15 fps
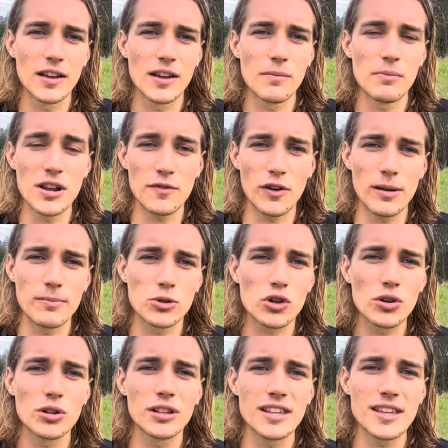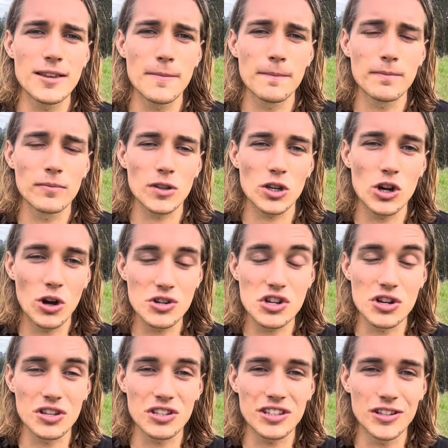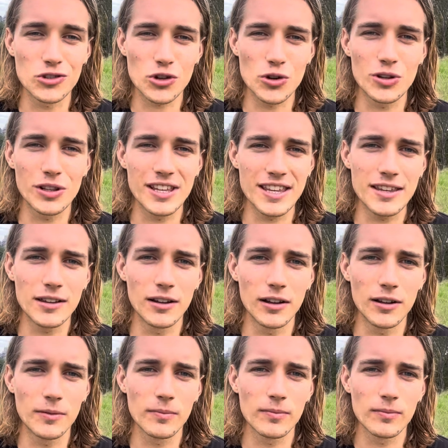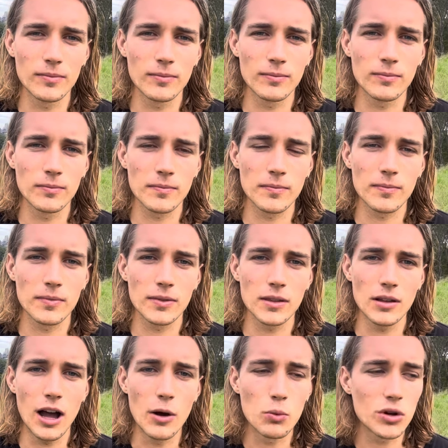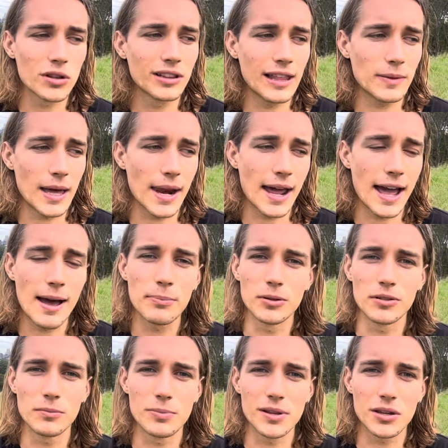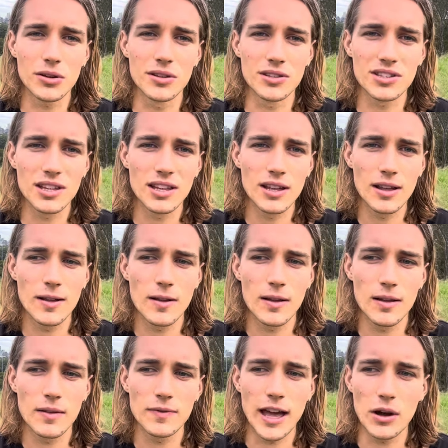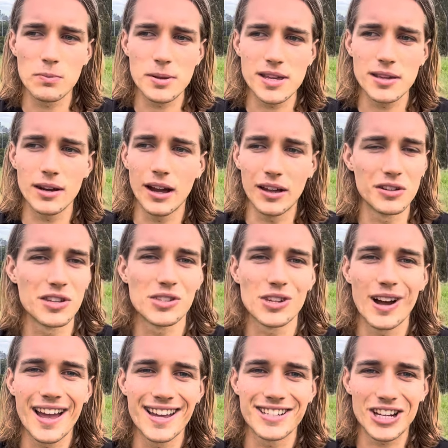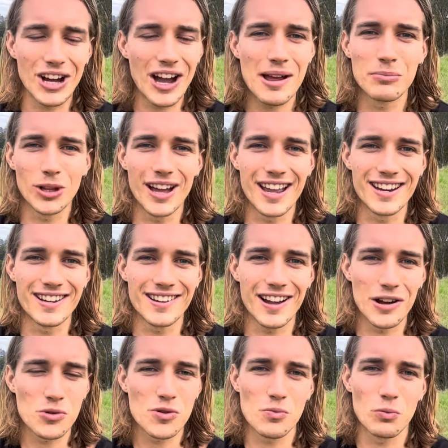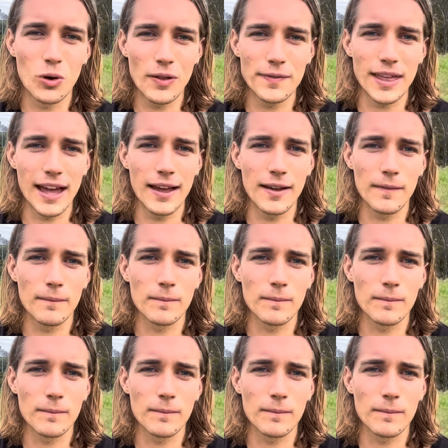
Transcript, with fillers: But if I'm truly conscious and truly here, I wouldn't let that happen because that would be an undesired timeline. I wouldn't want that.